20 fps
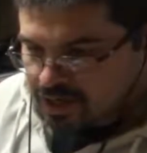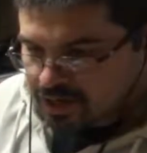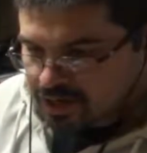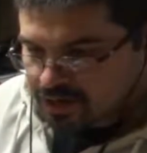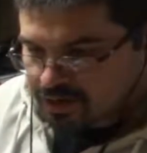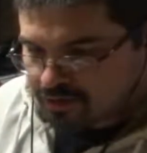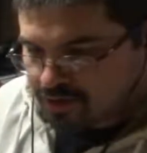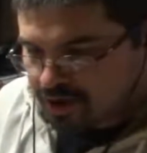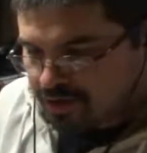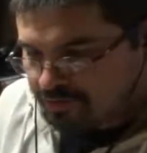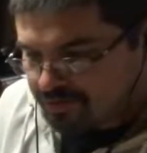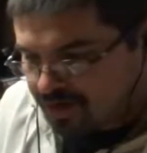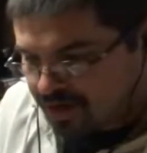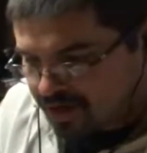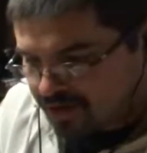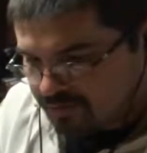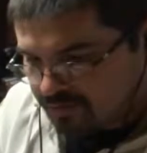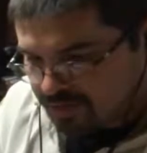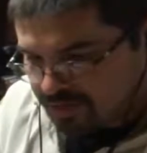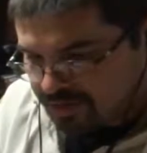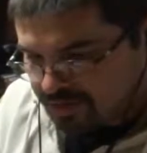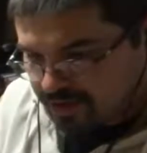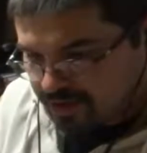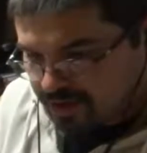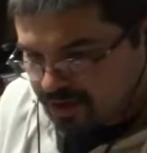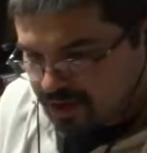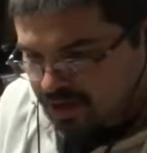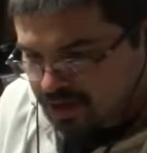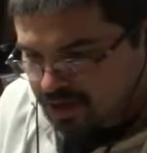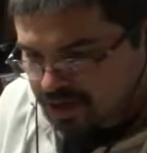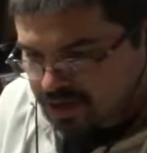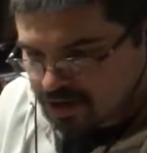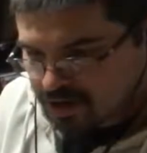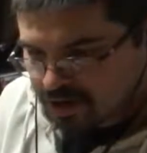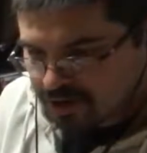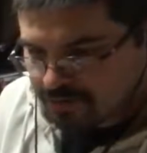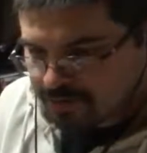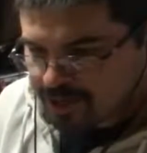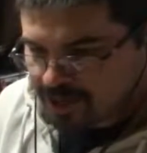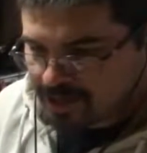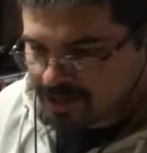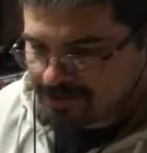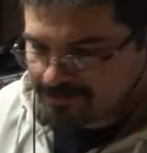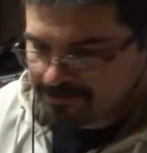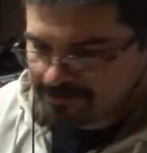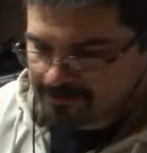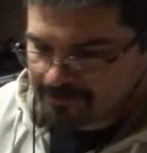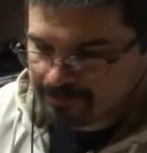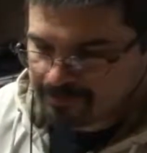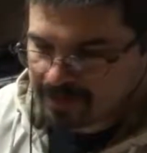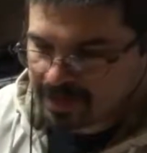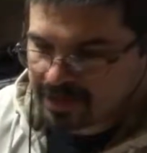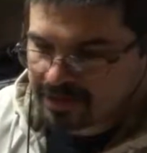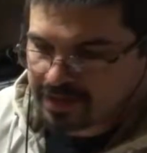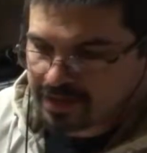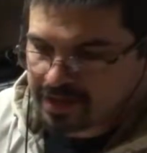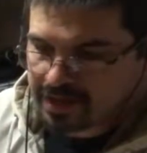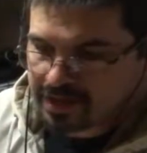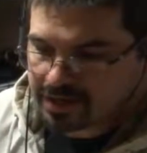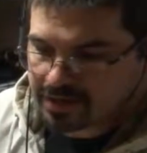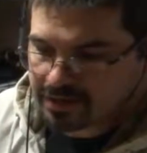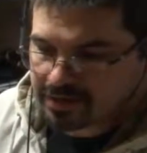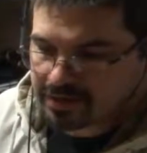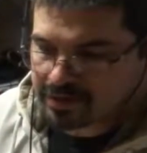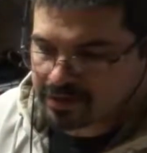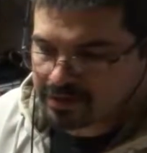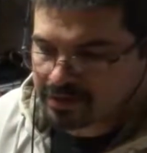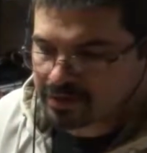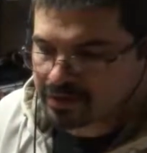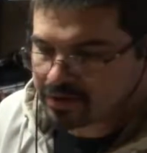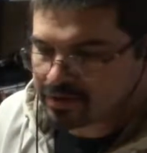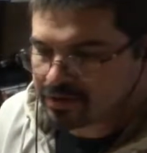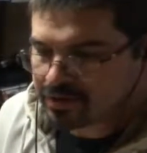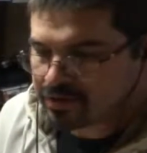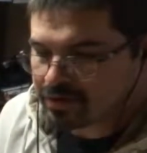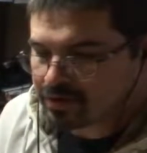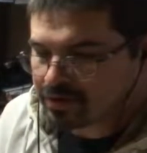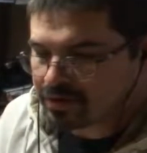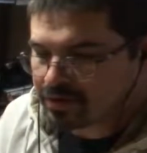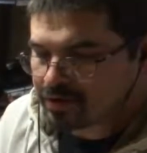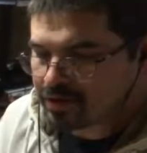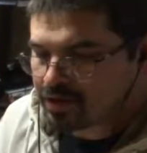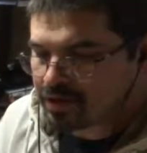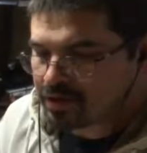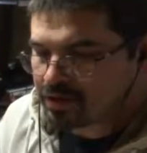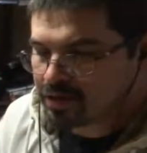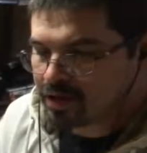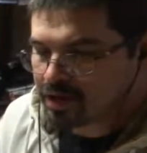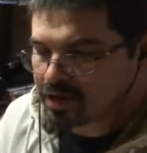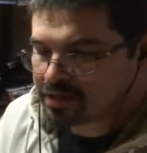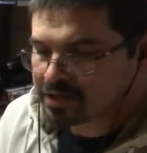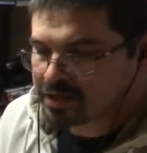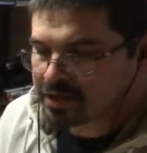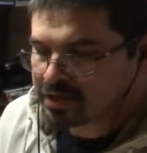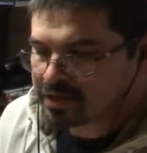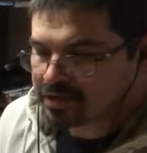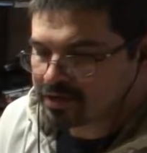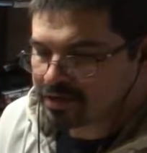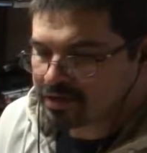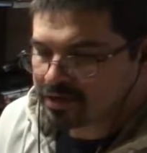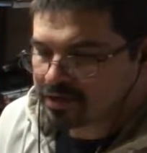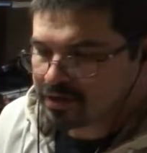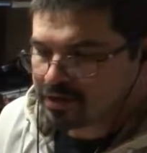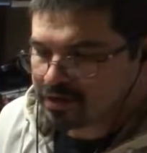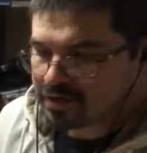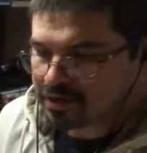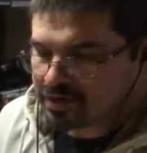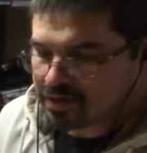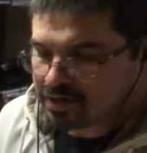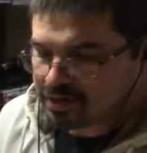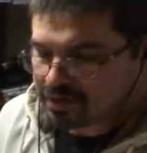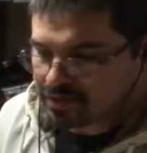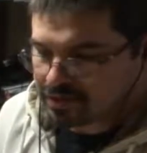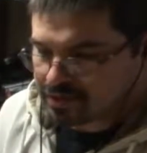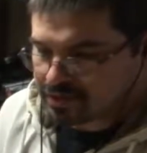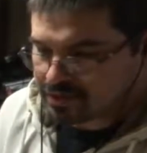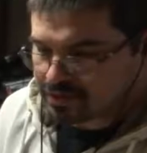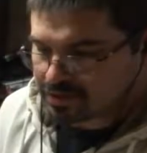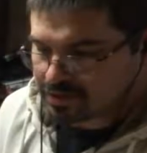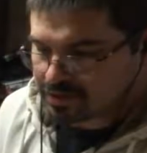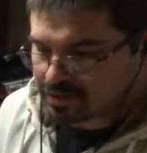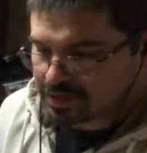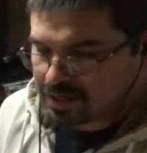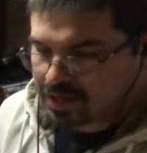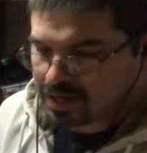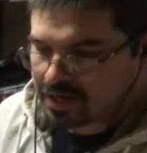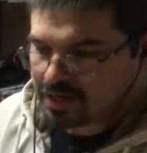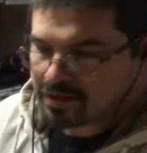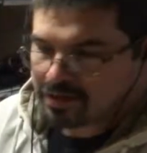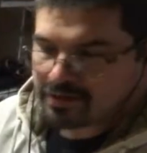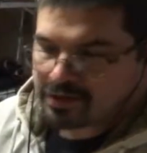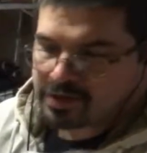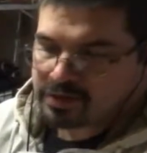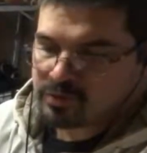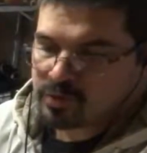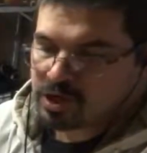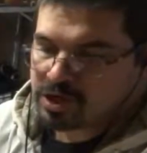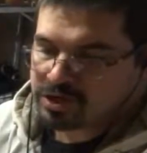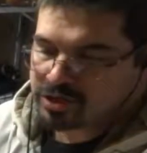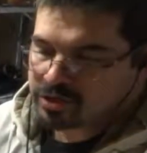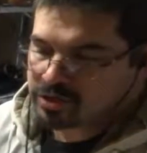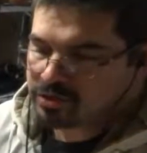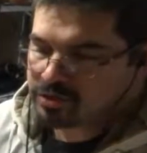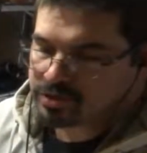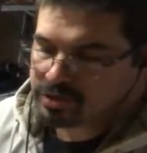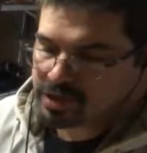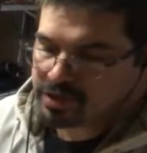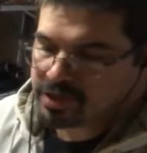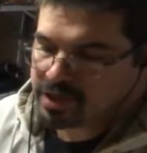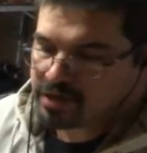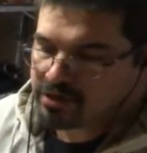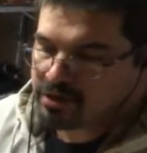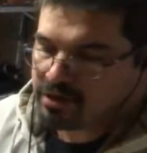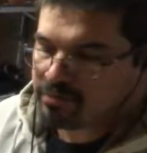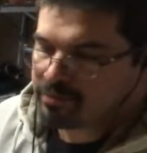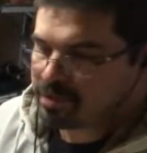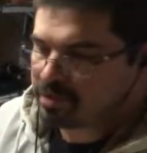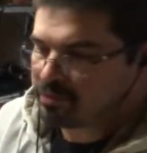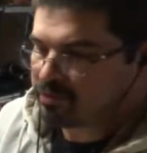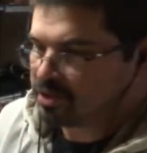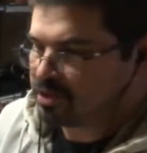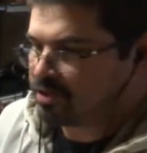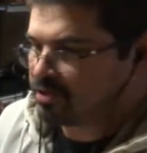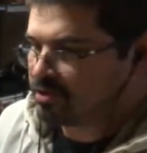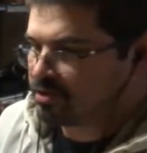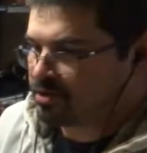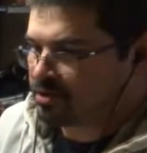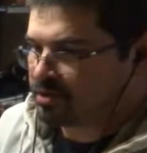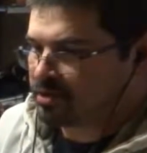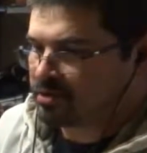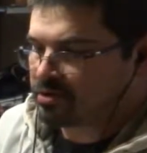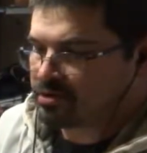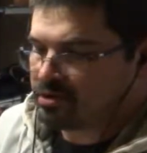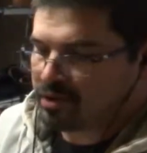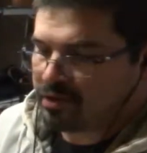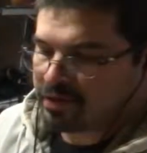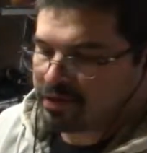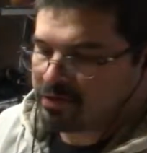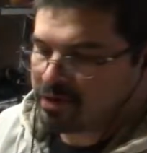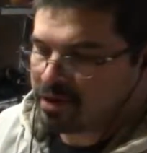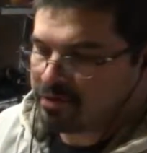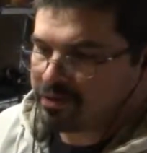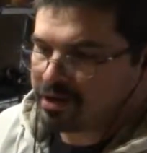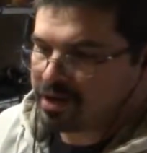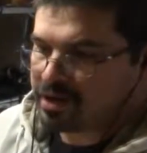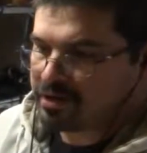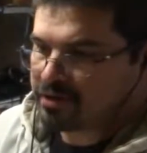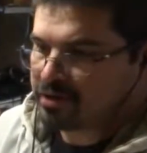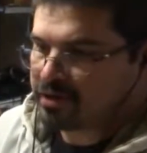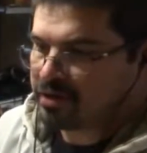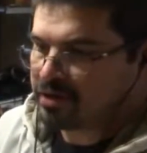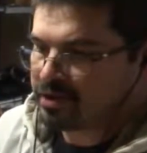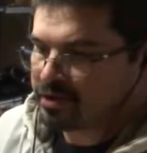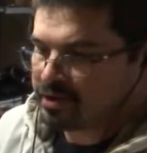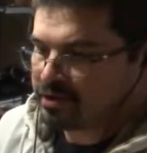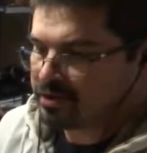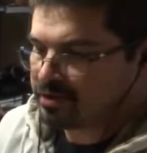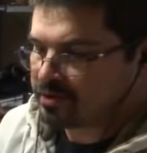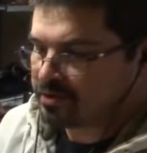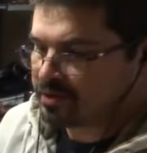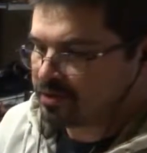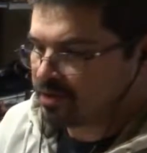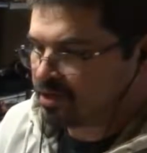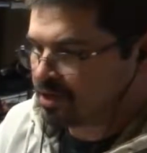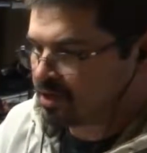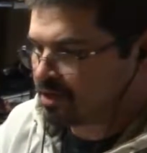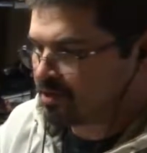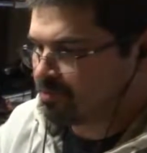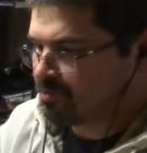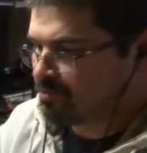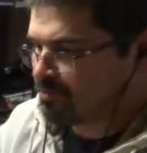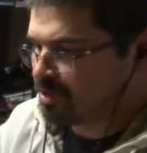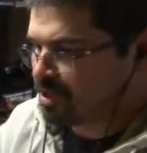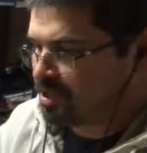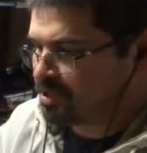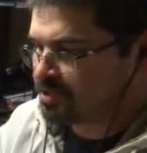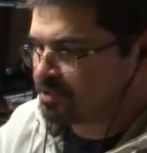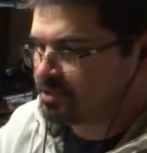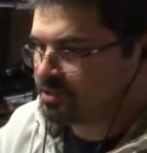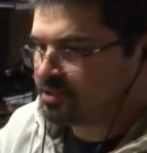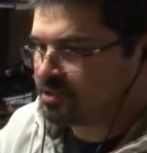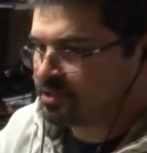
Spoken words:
crown nut with a cotter pin, and then your lock nut. And this washer goes on that crown pin or on the crown nut to lock it up in place.